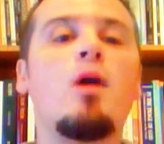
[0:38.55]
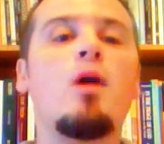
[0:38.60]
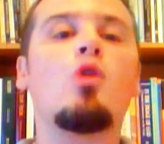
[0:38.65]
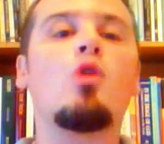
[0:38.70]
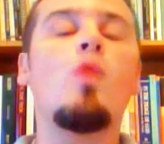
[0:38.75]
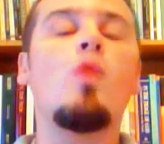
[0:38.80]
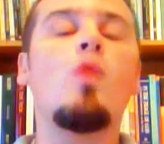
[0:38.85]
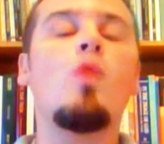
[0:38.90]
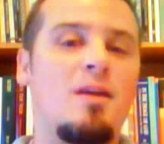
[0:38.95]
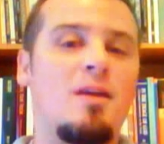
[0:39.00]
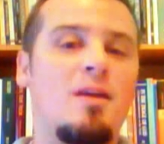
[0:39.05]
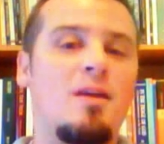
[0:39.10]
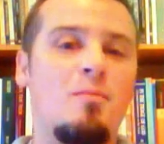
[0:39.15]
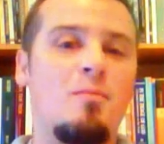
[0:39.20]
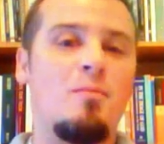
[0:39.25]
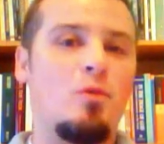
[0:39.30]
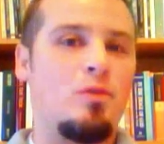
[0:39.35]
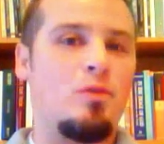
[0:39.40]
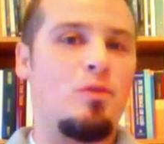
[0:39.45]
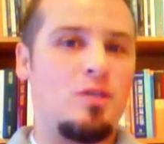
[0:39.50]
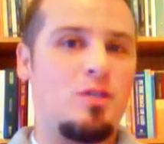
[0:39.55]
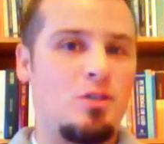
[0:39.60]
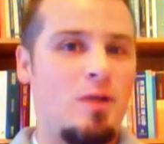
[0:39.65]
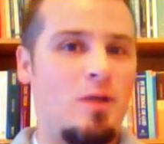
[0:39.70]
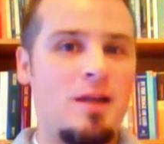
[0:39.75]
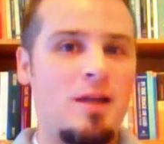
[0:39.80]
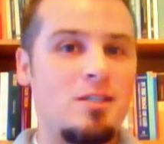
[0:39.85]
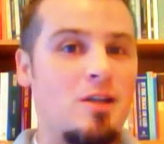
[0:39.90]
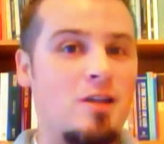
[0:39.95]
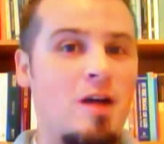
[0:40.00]
equip them with this
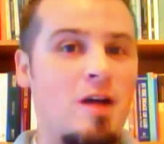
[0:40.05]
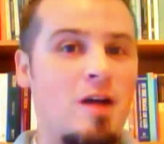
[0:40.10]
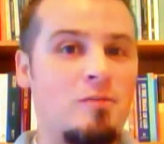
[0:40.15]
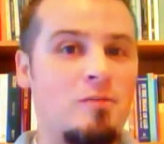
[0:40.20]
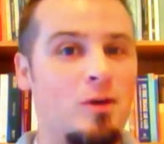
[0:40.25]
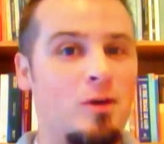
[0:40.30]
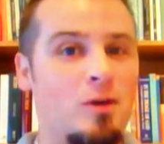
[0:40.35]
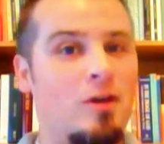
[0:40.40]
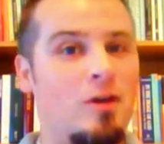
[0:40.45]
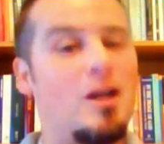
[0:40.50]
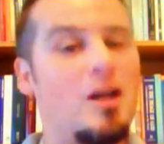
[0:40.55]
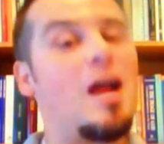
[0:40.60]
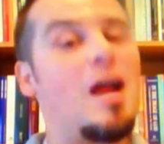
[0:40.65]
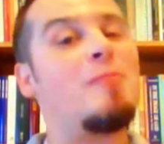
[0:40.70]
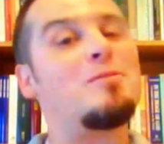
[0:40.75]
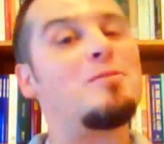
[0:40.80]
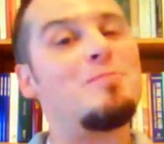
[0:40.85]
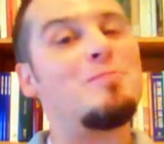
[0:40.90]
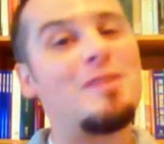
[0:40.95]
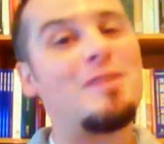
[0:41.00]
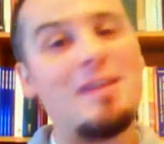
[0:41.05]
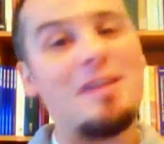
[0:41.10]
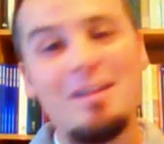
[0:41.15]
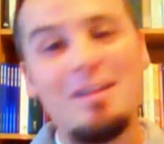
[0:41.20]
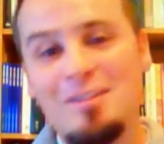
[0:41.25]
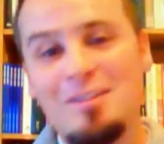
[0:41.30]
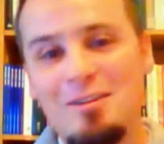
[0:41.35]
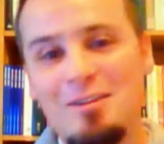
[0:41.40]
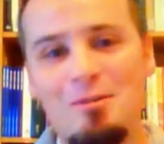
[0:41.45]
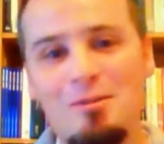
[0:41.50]
great software. I'm
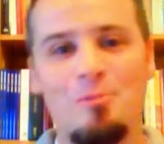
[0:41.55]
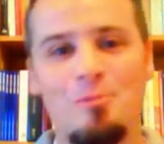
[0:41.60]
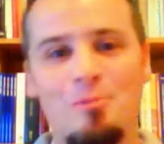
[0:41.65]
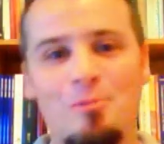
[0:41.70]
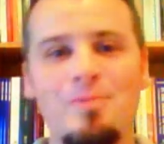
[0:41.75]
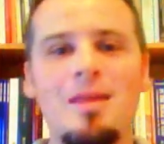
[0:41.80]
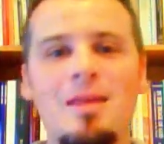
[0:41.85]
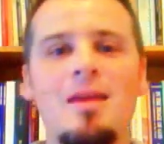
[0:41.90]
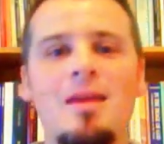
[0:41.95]
speaking to you.